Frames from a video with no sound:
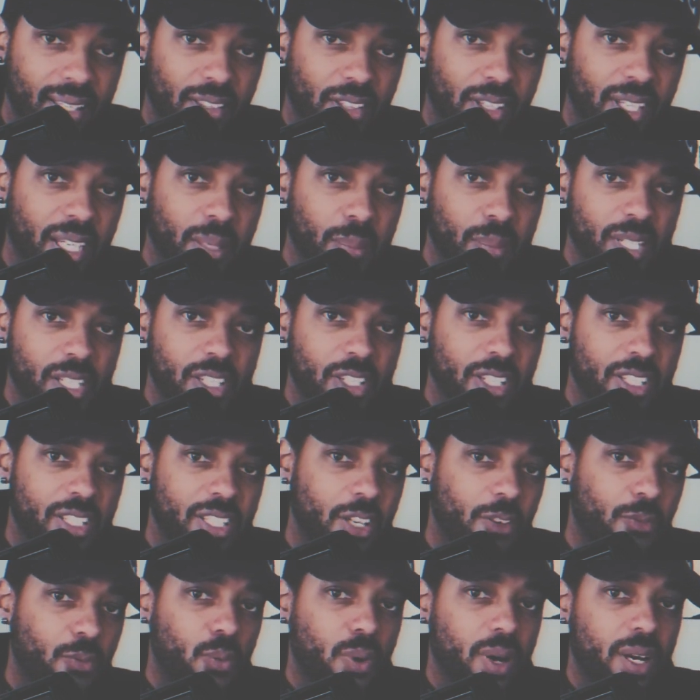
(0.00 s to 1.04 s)
The
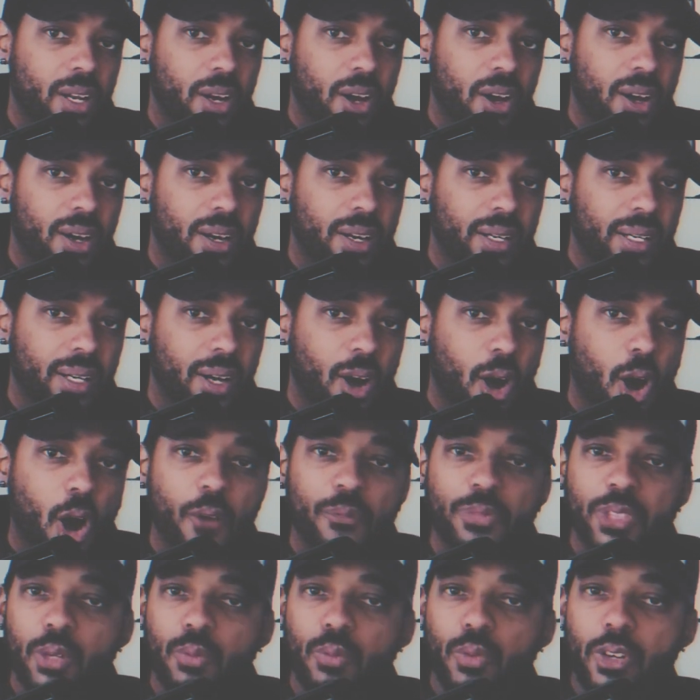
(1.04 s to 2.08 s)
images of what are
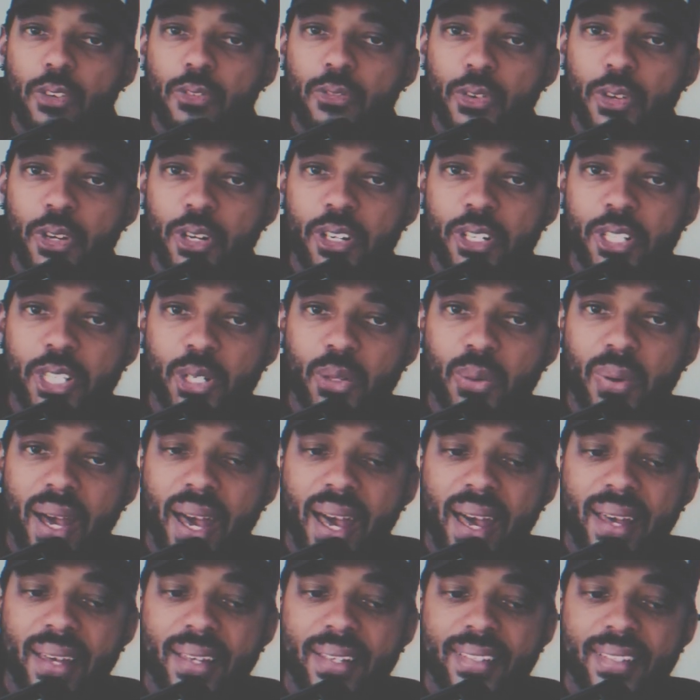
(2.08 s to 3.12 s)
often referred
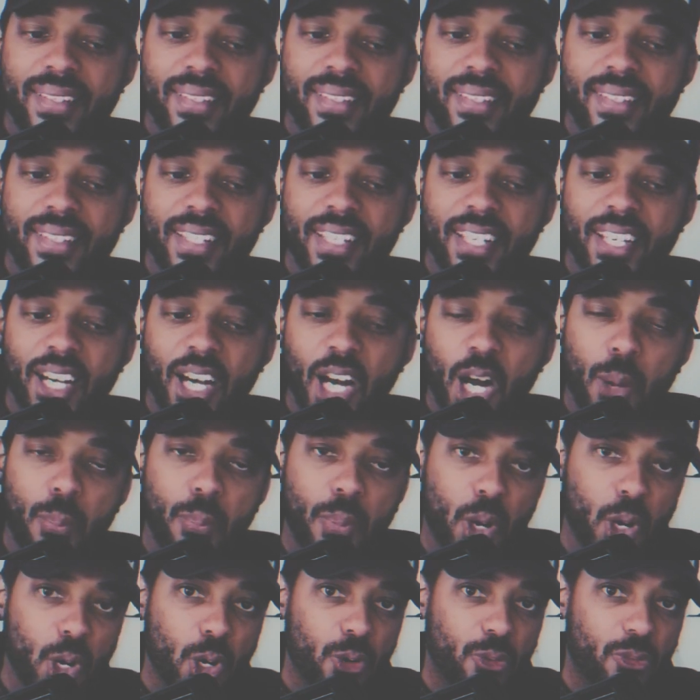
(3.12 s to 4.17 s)
to as
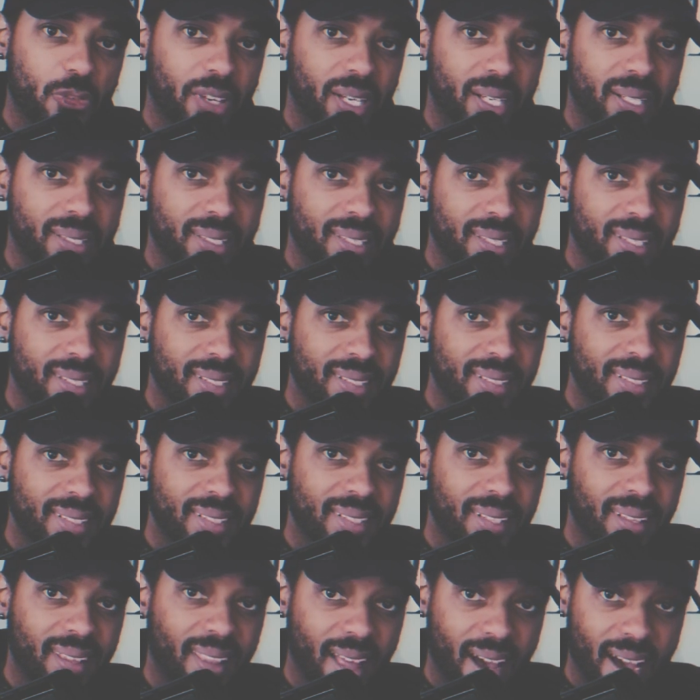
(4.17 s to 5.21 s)
a perfect
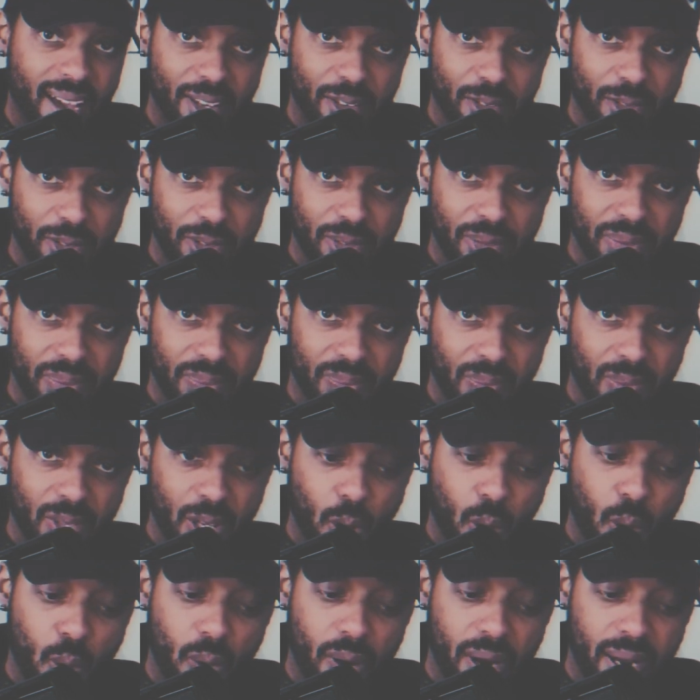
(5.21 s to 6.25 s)
life
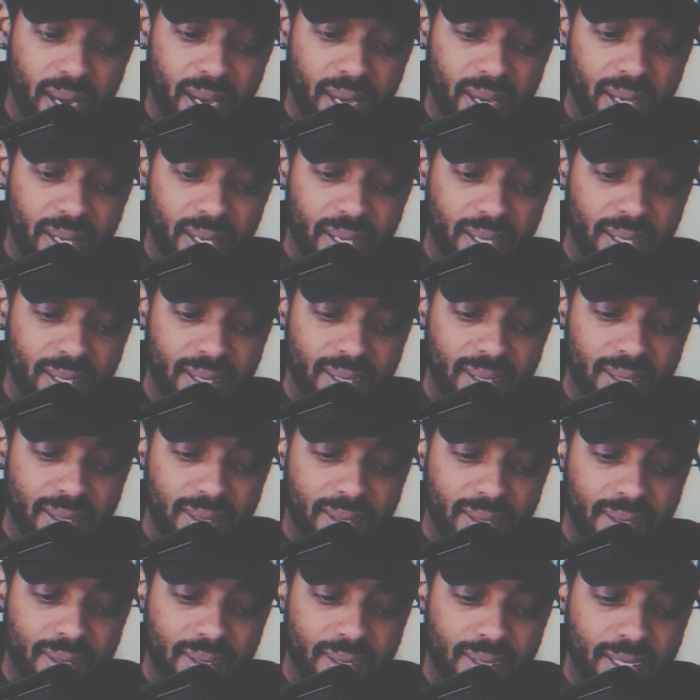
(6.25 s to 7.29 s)
or a
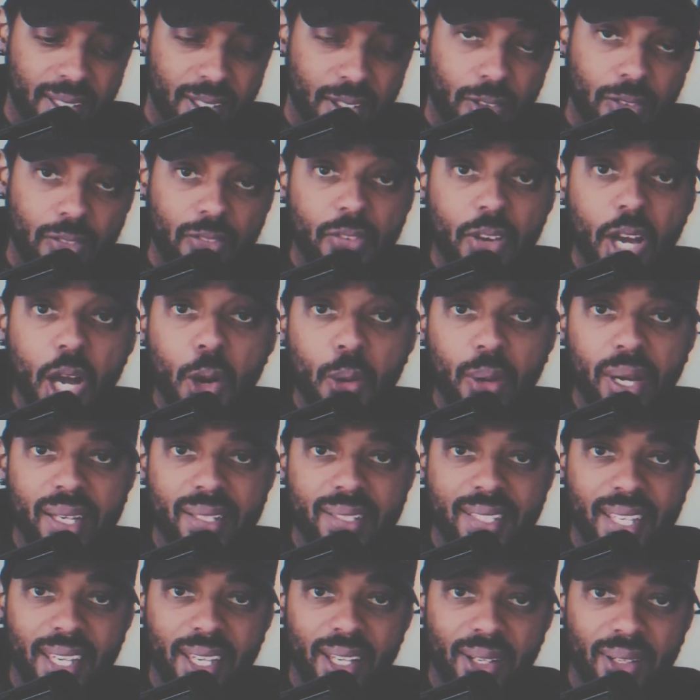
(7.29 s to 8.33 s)

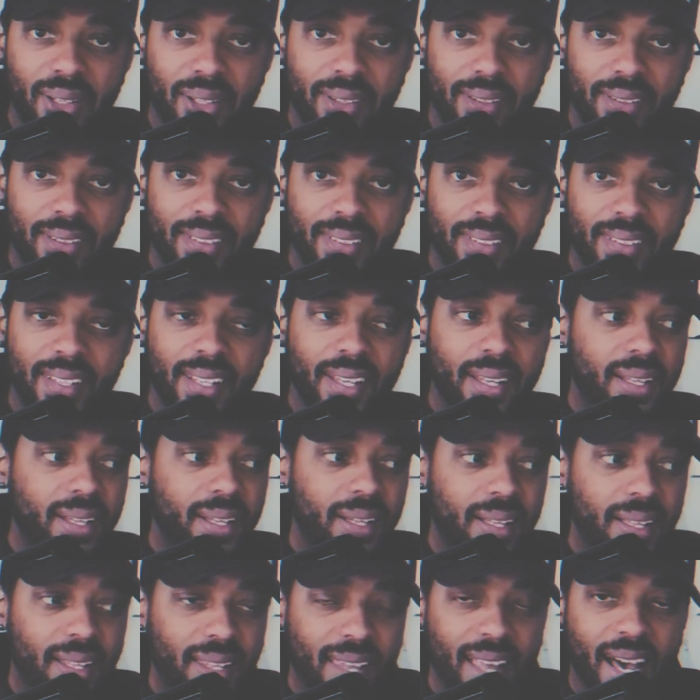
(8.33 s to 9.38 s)
fairy tale
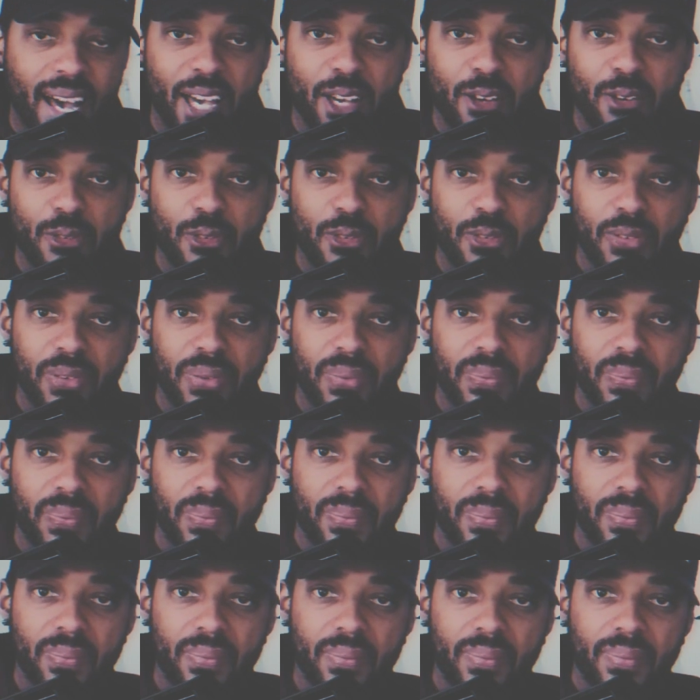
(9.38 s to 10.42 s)
life,
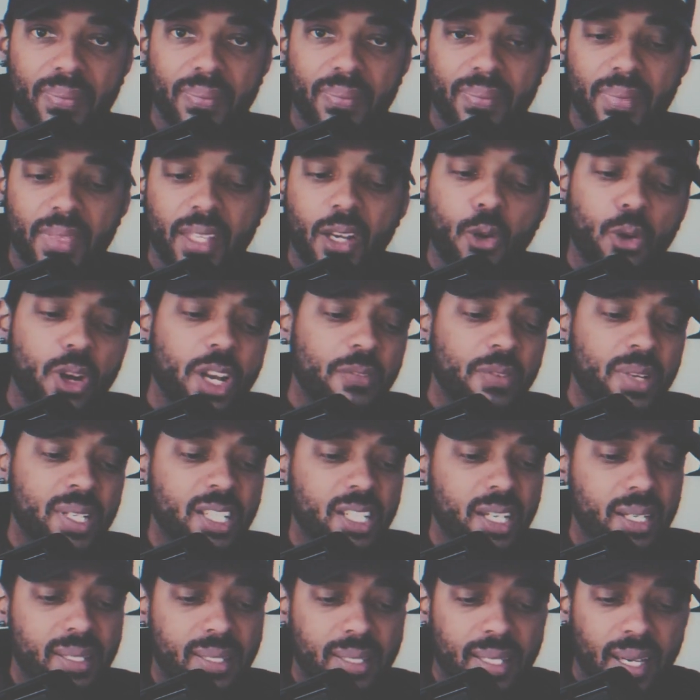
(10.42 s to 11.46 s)
or
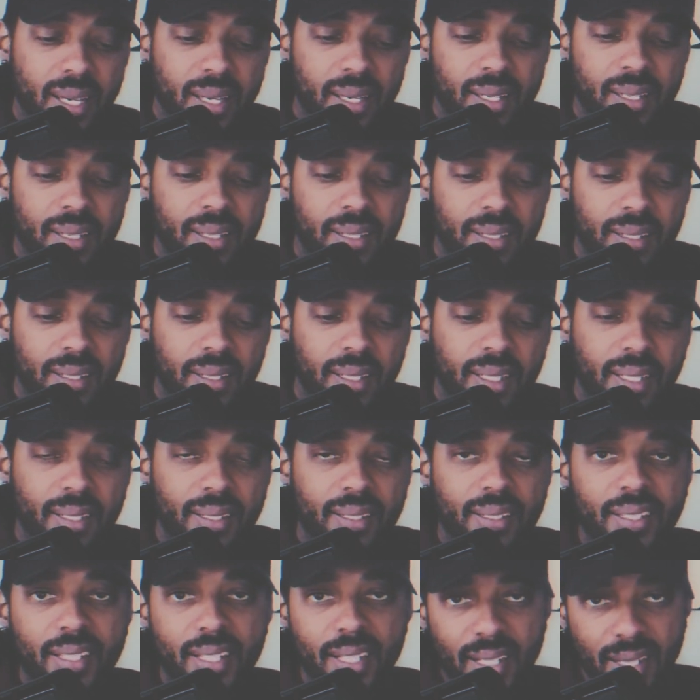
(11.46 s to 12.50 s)
even just a
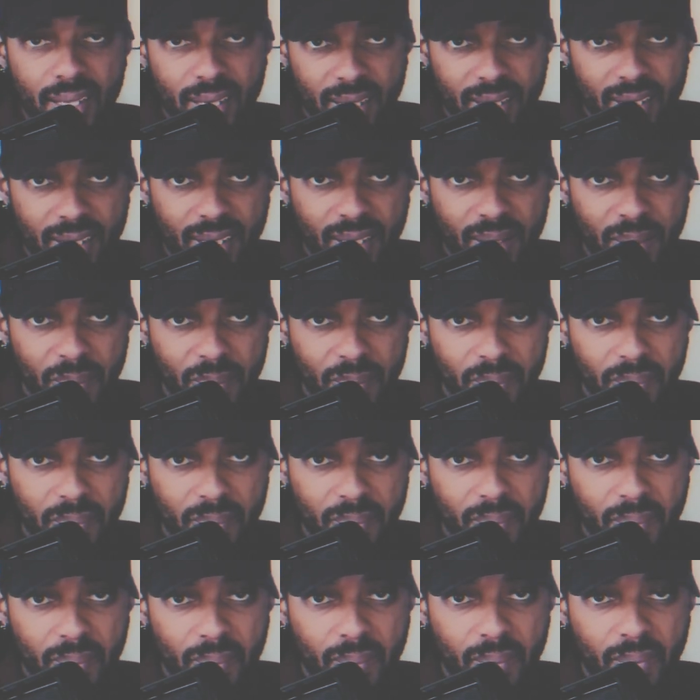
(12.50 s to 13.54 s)
good
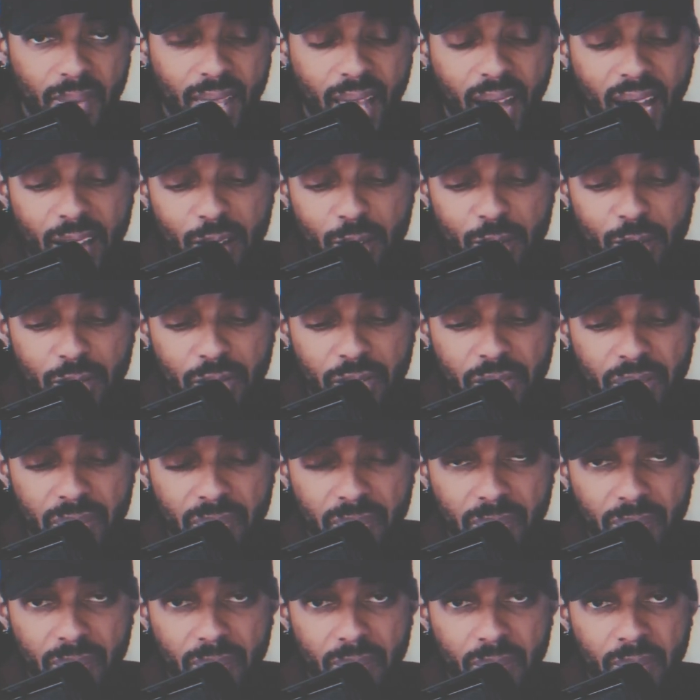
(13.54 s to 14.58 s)
life.
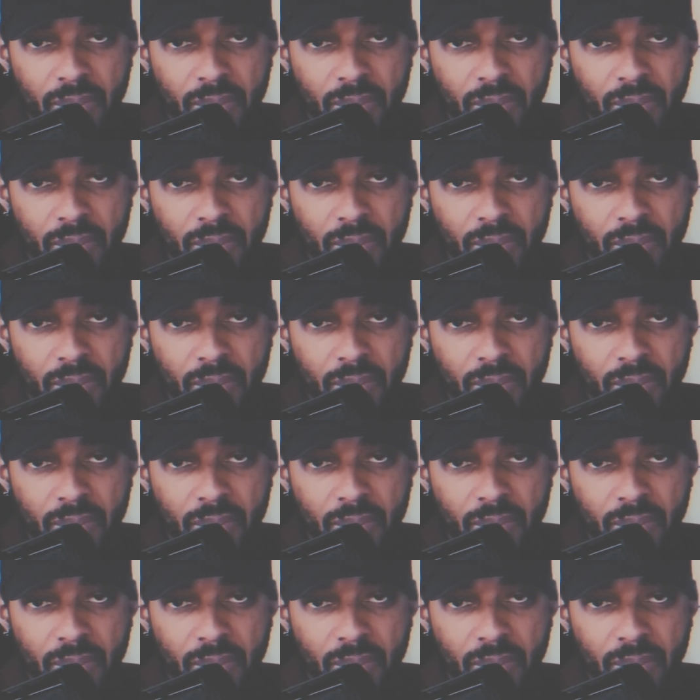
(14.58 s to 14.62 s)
